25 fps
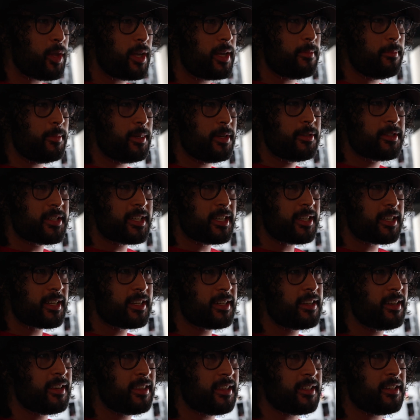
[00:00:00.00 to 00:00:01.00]
playing music
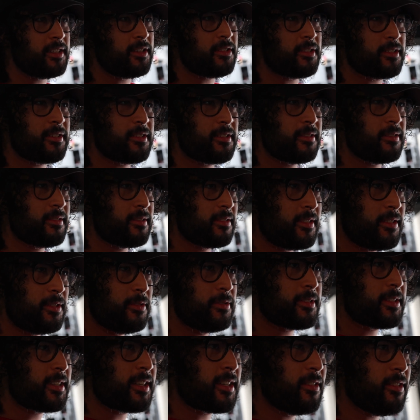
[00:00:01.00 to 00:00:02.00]
and then you're,
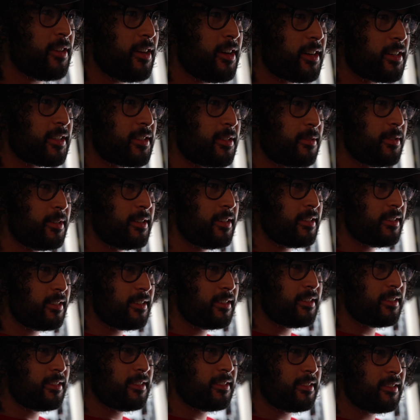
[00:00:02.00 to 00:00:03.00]
you sing along to it.
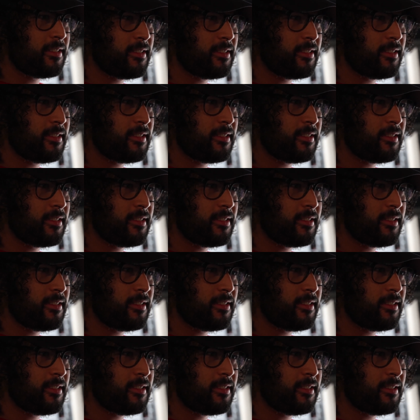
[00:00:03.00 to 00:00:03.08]
Because